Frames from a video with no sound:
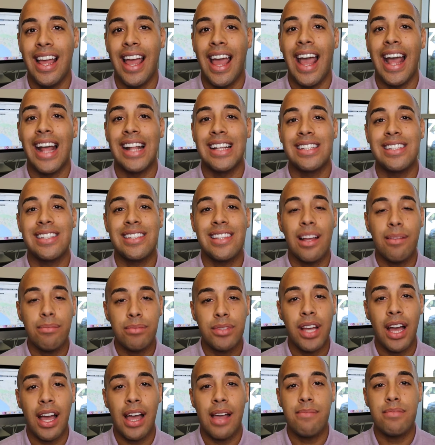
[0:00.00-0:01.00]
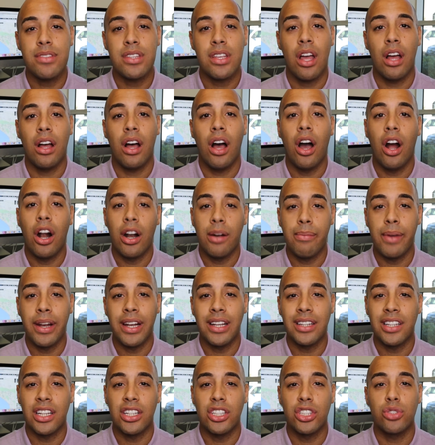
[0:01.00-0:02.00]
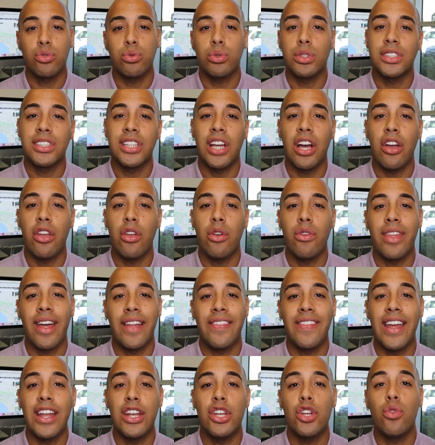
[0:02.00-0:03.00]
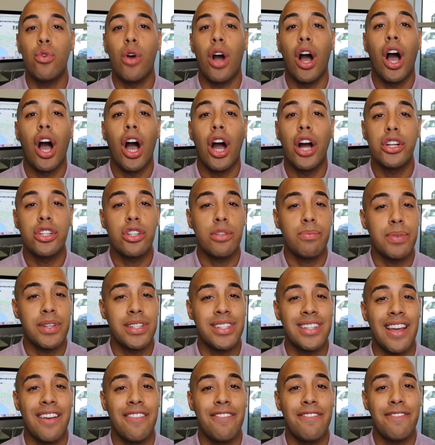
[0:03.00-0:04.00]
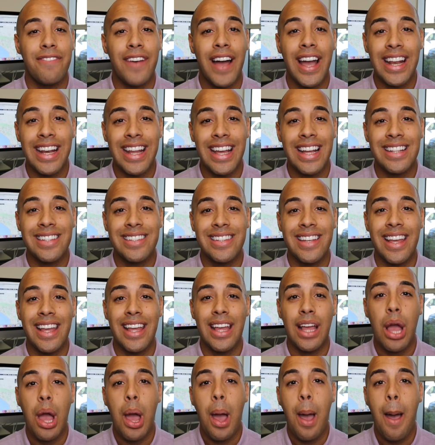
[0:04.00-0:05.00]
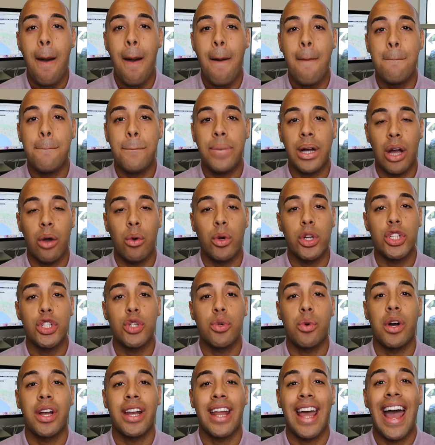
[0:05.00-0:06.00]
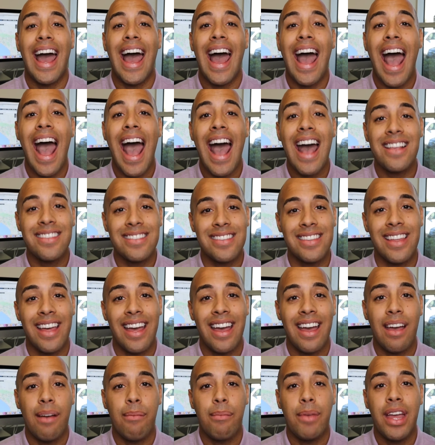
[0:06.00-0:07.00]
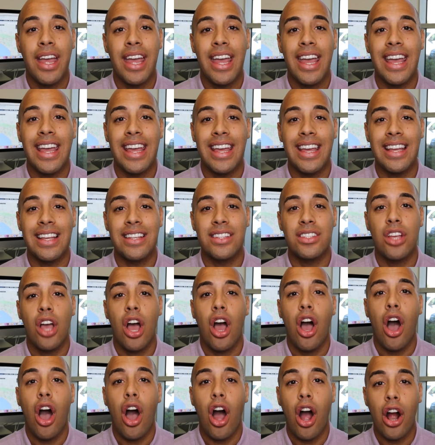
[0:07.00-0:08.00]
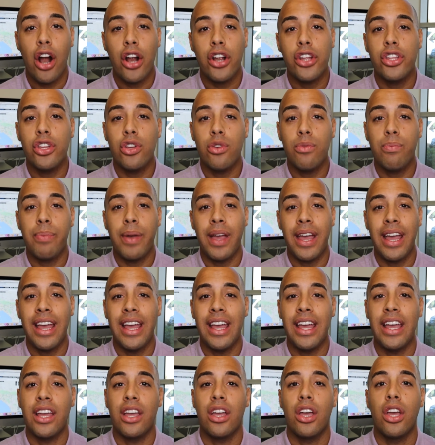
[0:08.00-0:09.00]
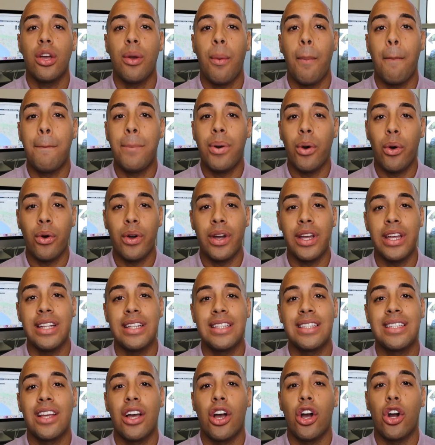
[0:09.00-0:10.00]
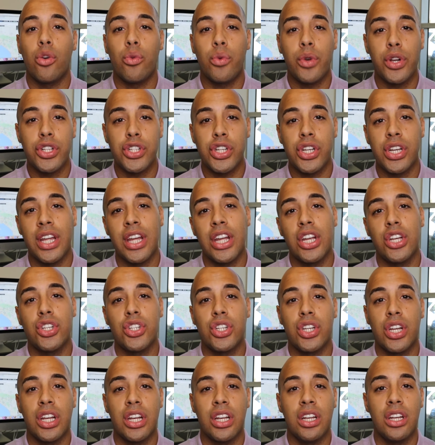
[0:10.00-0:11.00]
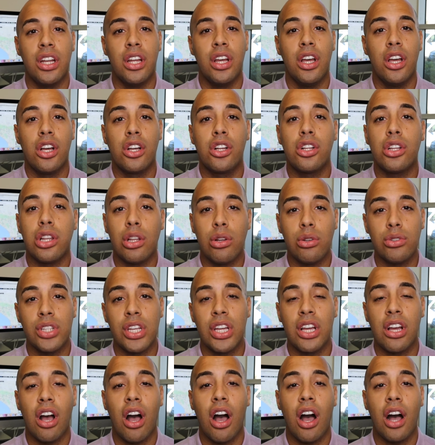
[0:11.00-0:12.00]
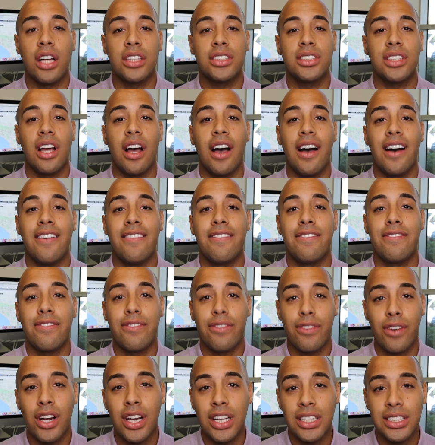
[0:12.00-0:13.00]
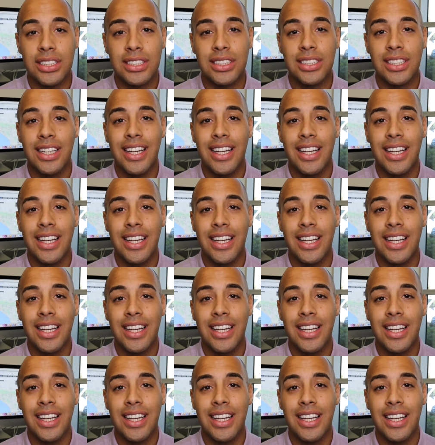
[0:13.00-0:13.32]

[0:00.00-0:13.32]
And sometimes hard money lenders will tell you that they do 100% financing, but what you want to ask them is, are you paying point, origination, closing costs up front?